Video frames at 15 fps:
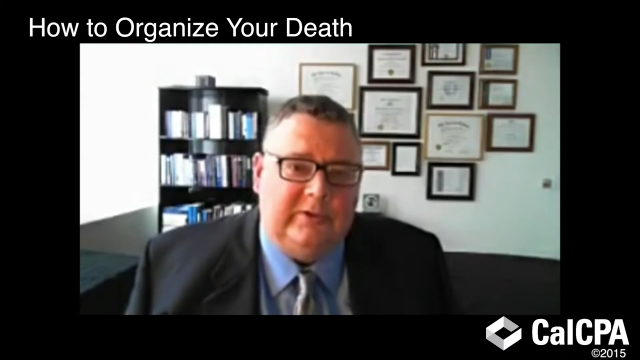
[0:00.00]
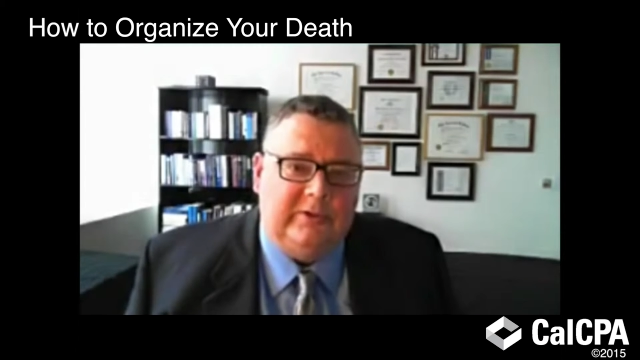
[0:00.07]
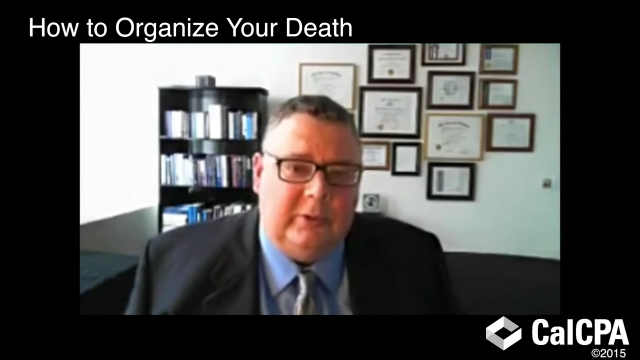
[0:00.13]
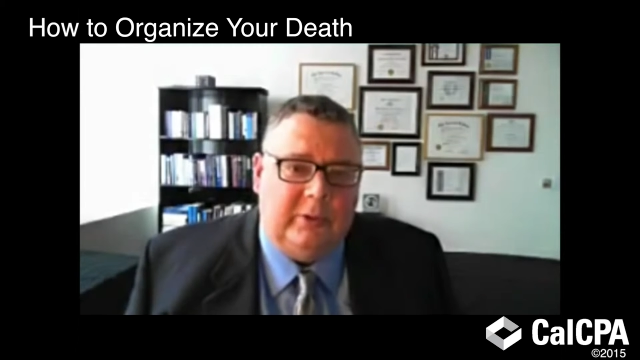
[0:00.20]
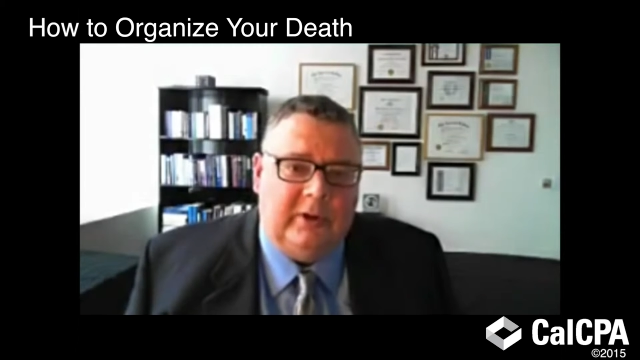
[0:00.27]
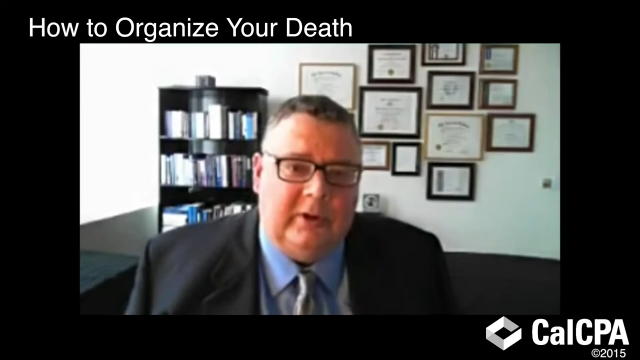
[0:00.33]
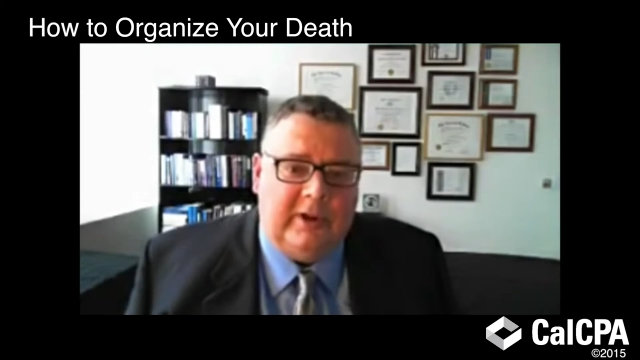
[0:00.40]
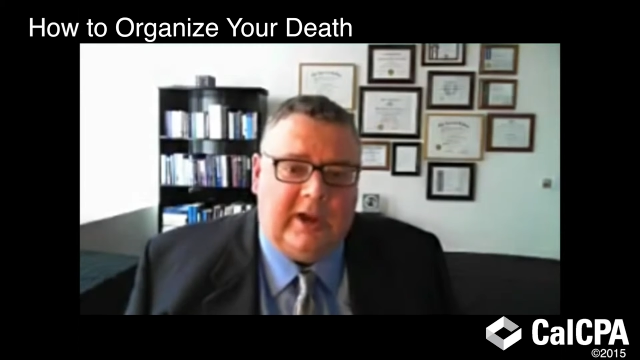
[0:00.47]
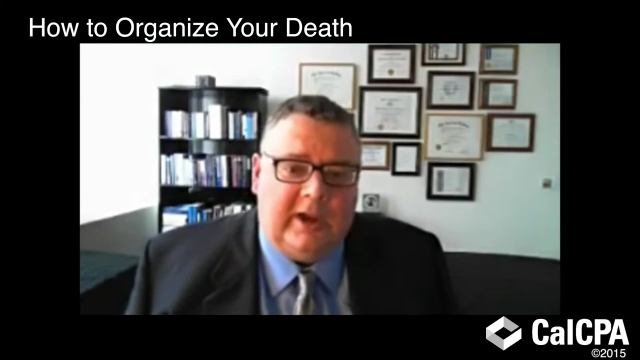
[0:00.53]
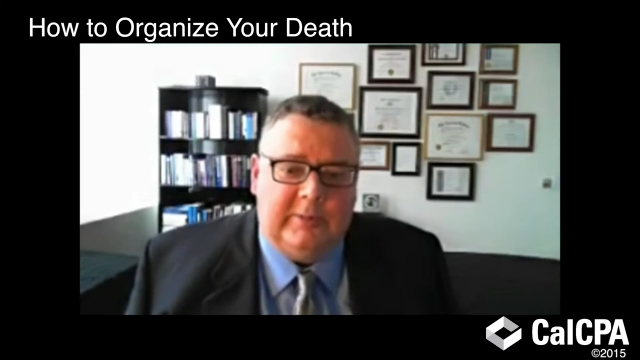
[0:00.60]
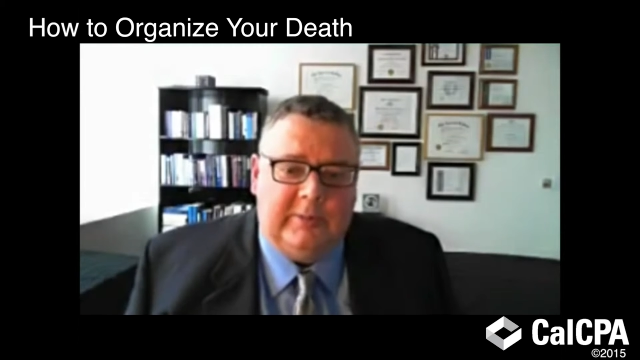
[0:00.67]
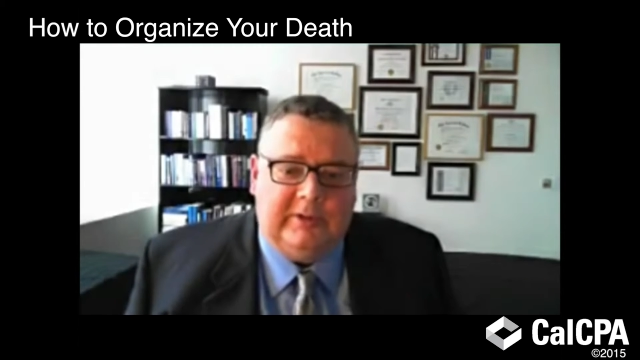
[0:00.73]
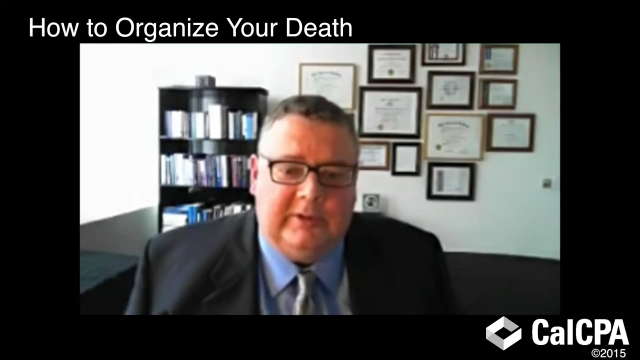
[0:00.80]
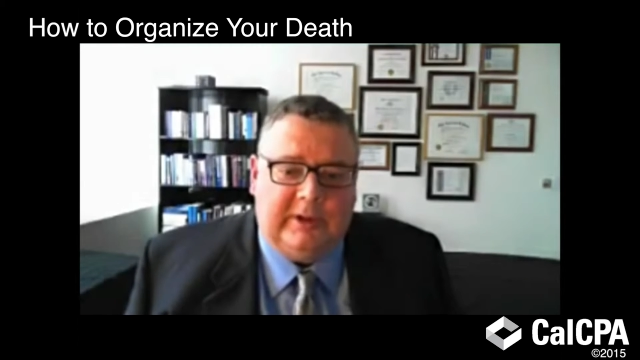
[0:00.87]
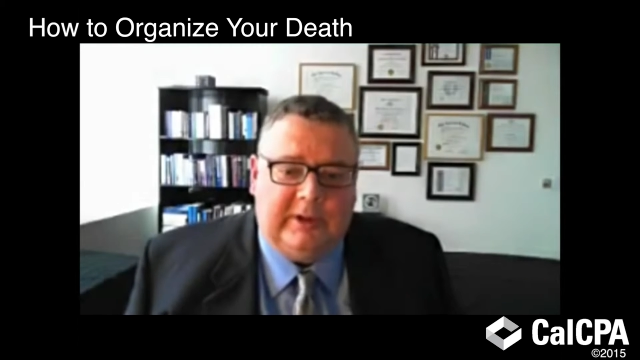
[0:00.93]
the most
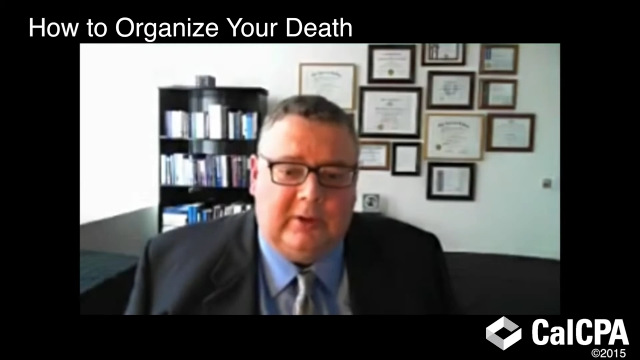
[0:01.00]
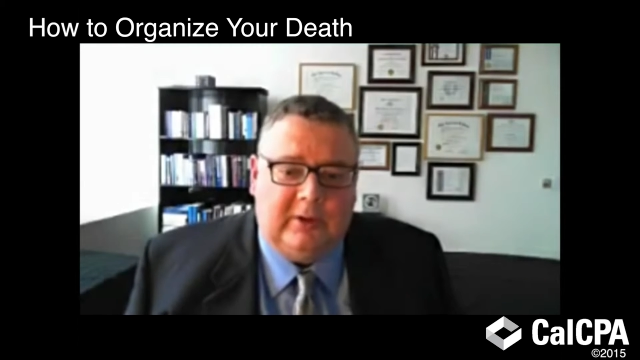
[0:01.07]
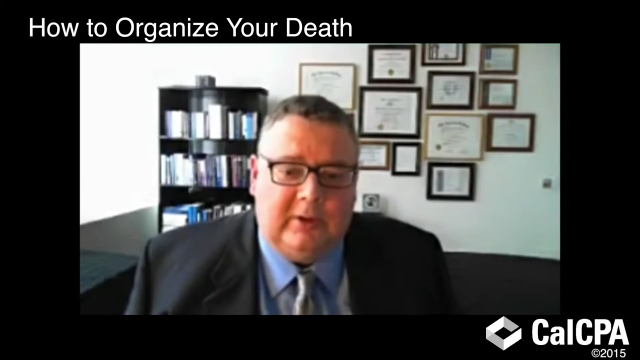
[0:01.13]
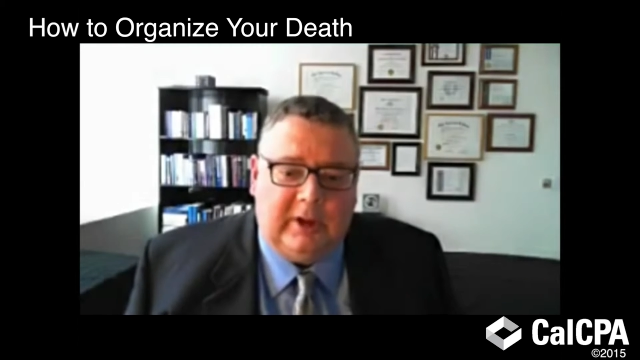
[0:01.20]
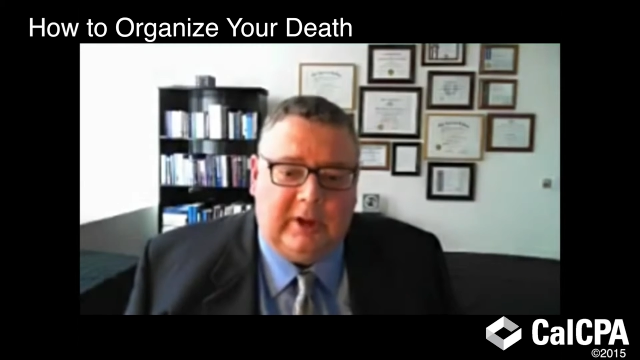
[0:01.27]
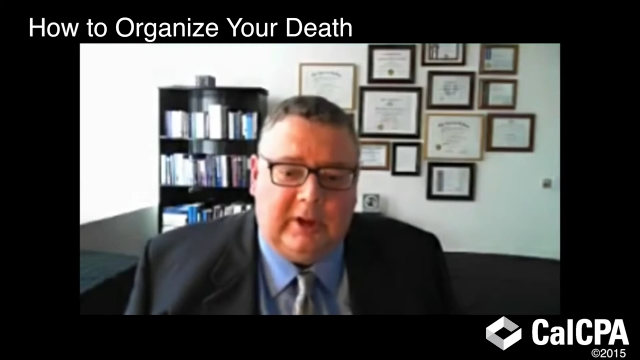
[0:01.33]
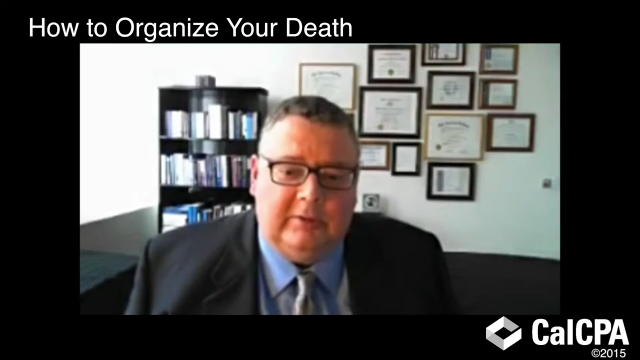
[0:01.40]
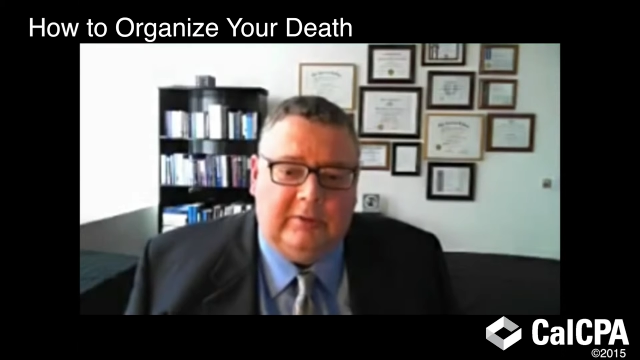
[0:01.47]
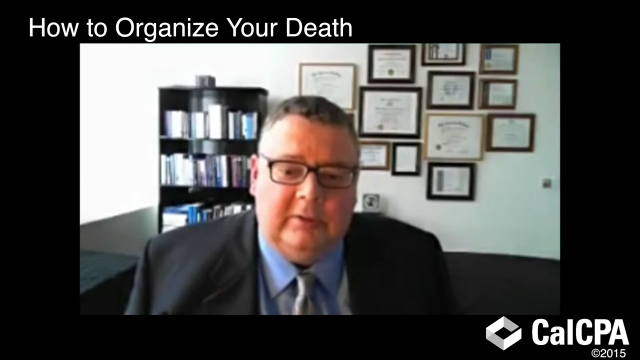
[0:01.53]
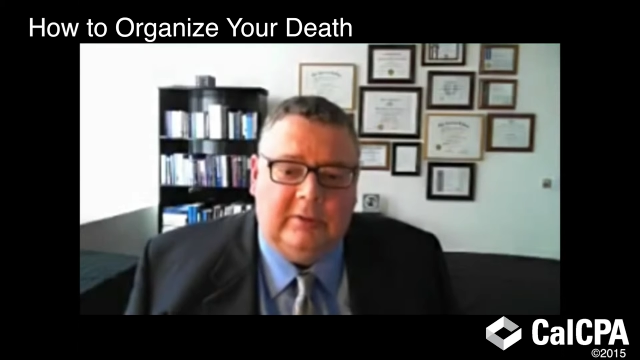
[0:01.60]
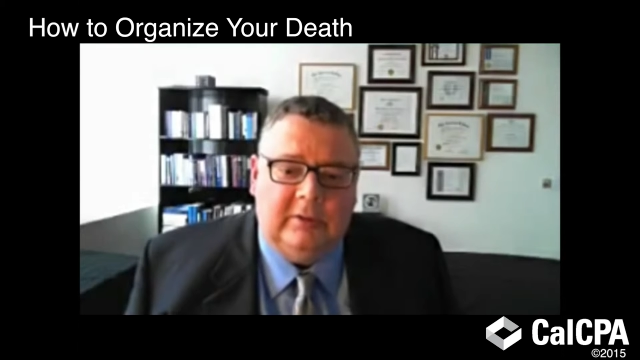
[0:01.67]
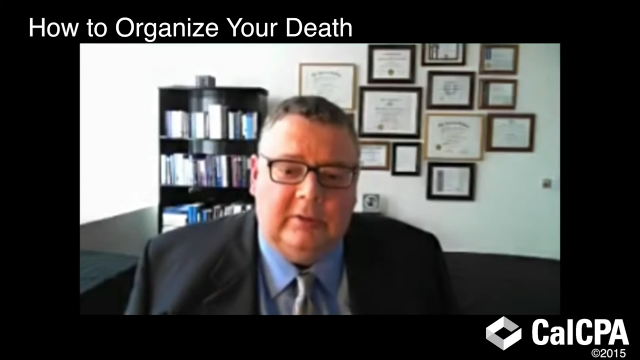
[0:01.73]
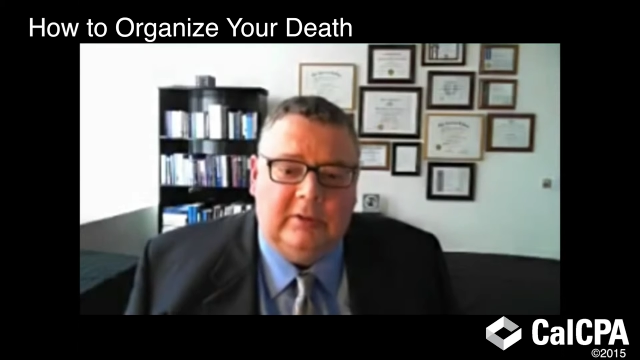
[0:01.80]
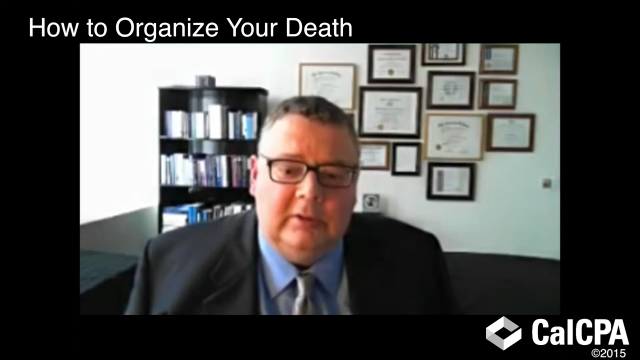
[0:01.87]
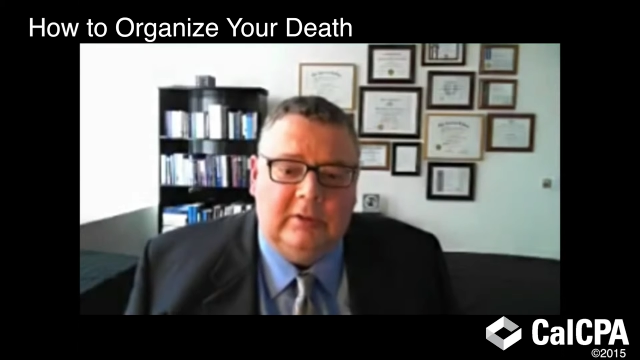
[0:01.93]
important document to get a hold of.